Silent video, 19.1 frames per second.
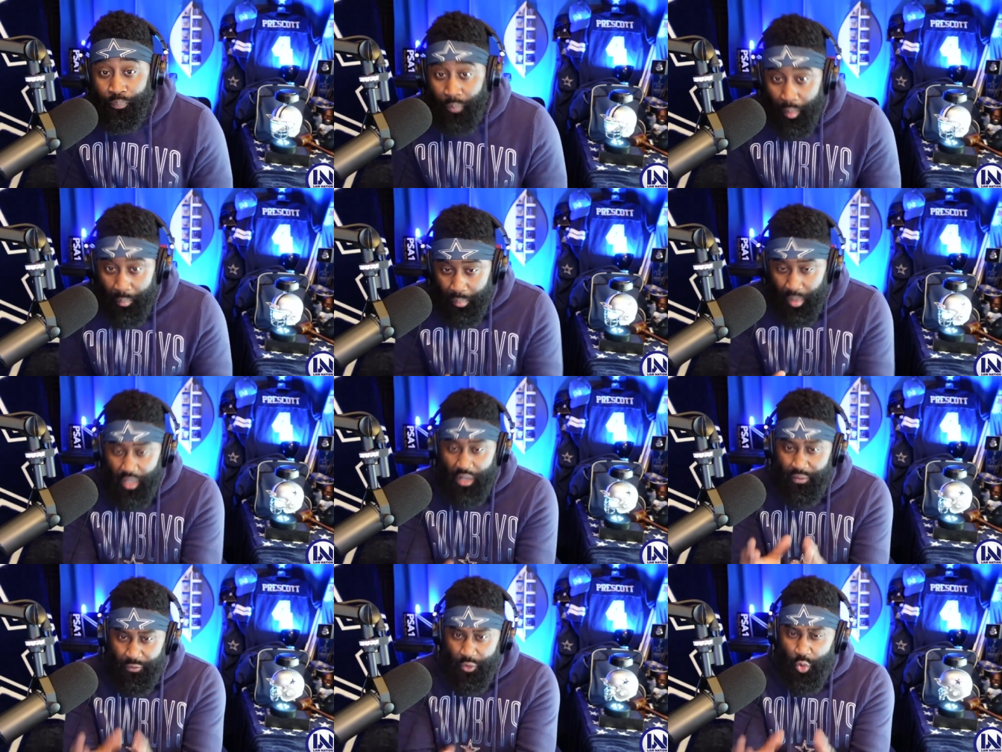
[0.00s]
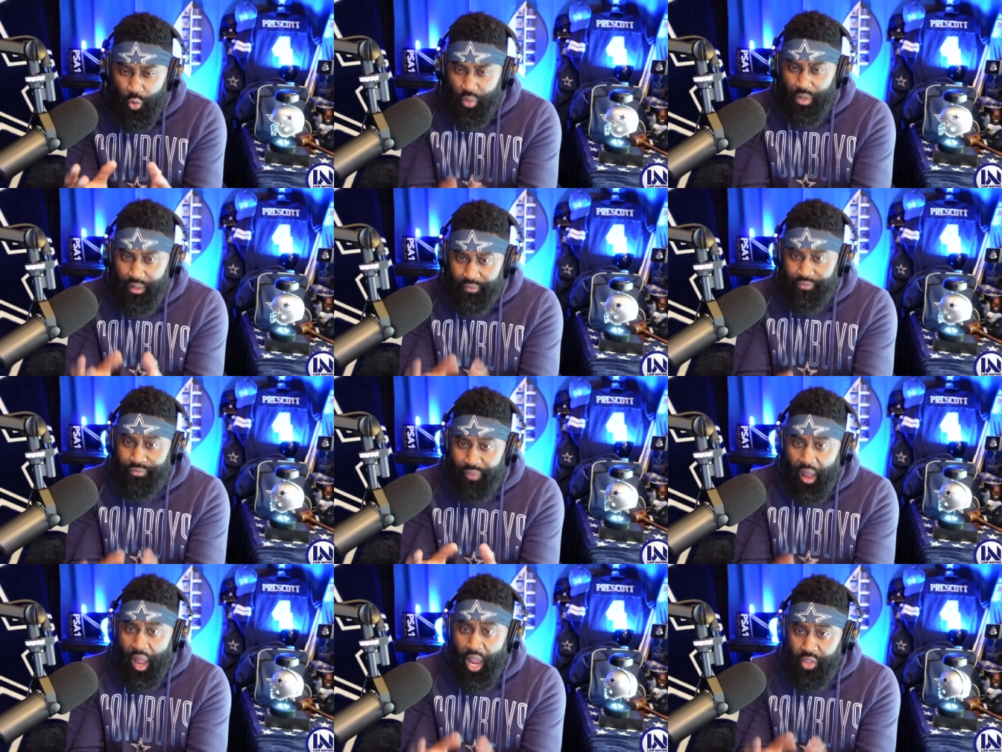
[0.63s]
But if you can
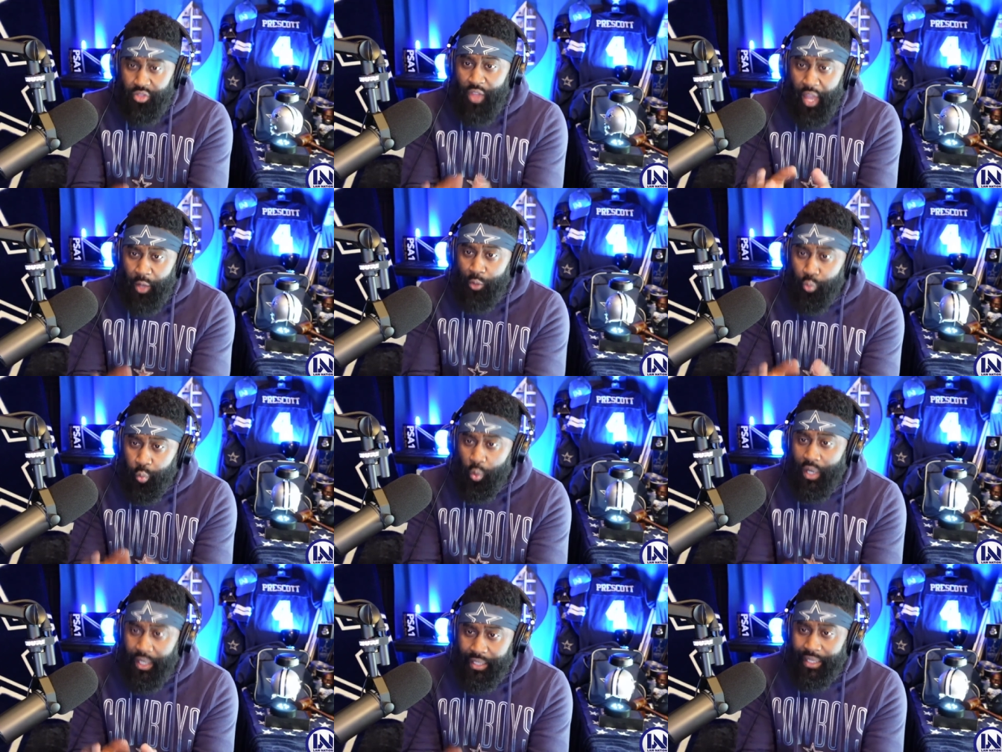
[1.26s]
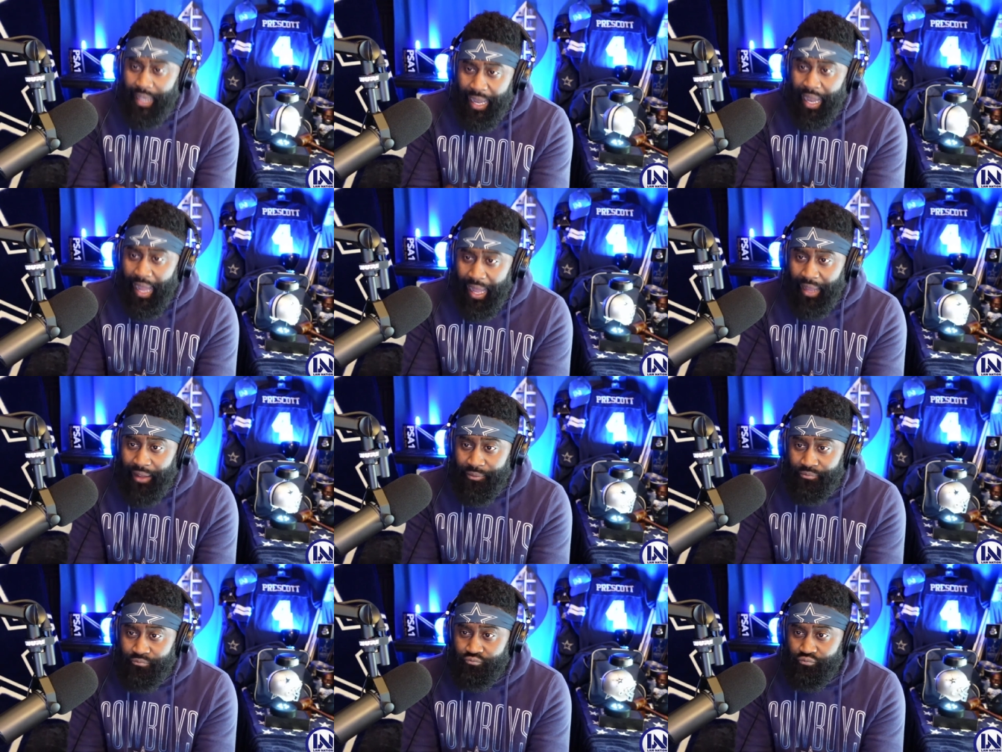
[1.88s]
find that one guy,